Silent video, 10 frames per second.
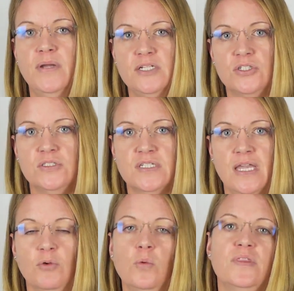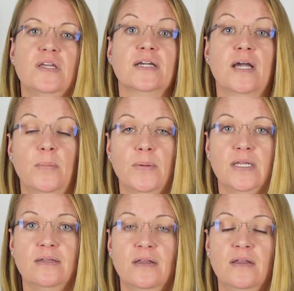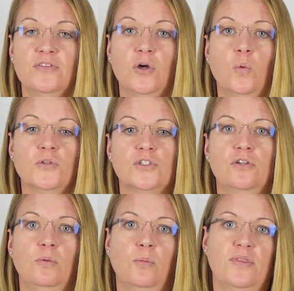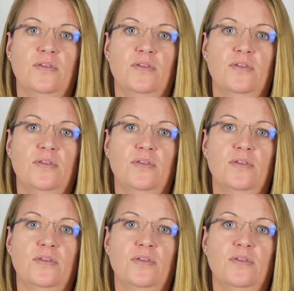a pension scheme or within a company that want to